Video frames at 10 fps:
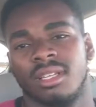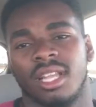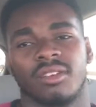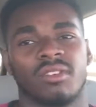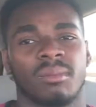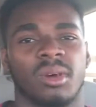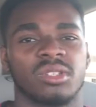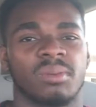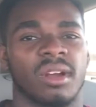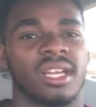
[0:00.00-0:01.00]
like, for the
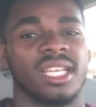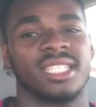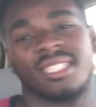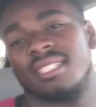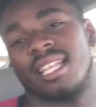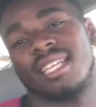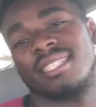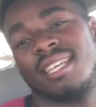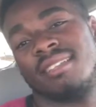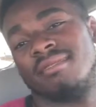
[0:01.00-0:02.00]
most part, like I
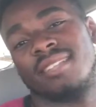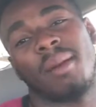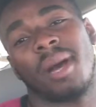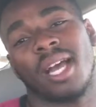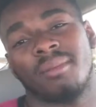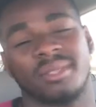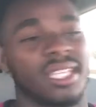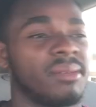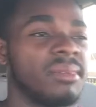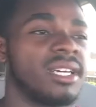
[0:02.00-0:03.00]
said, not my cup of
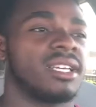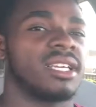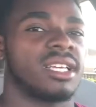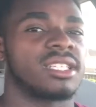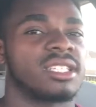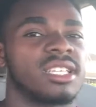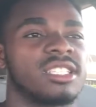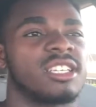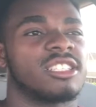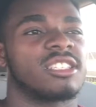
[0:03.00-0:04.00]
tea, but it's
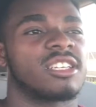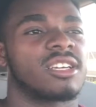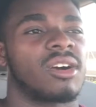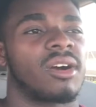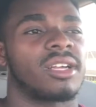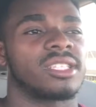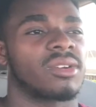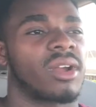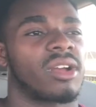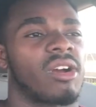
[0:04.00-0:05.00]
a good car. It's a
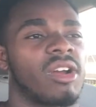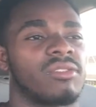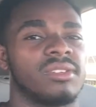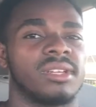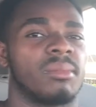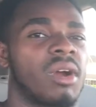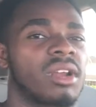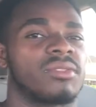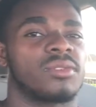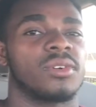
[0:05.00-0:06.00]
great car. If you're in the
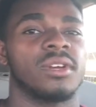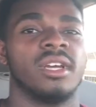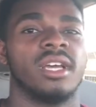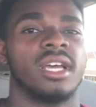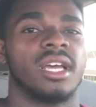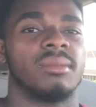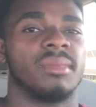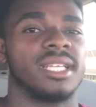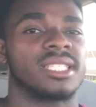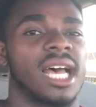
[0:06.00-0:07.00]
market for a
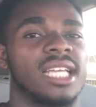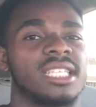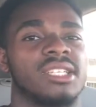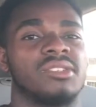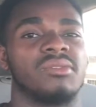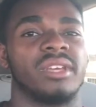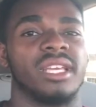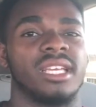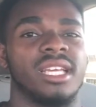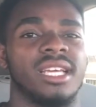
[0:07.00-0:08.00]
mid-size
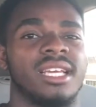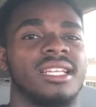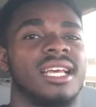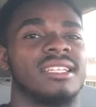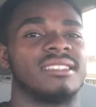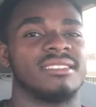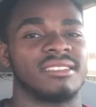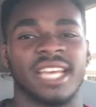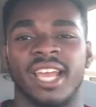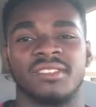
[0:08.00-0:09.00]
SUV that
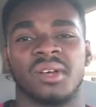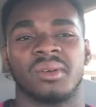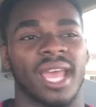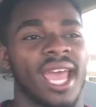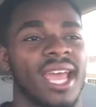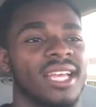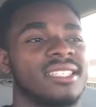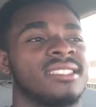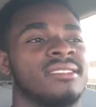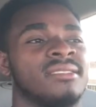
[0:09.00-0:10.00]
saves on
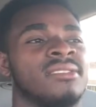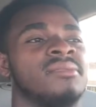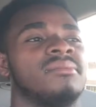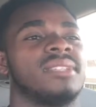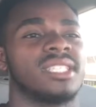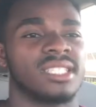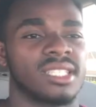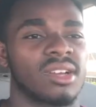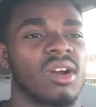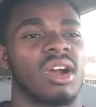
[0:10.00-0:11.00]
gas, this is
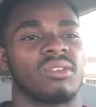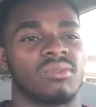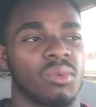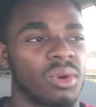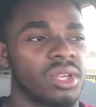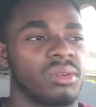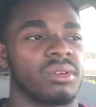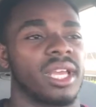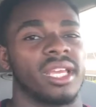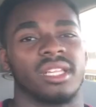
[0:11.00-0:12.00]
the car for you.
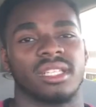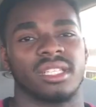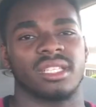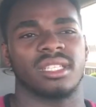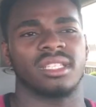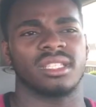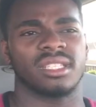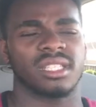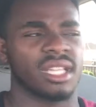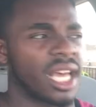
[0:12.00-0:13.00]
And
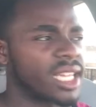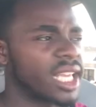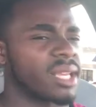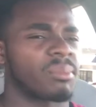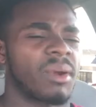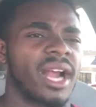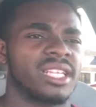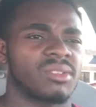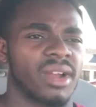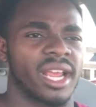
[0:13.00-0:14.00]
I think
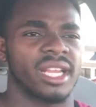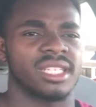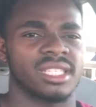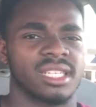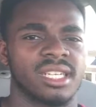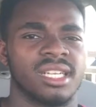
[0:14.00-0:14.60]
price range,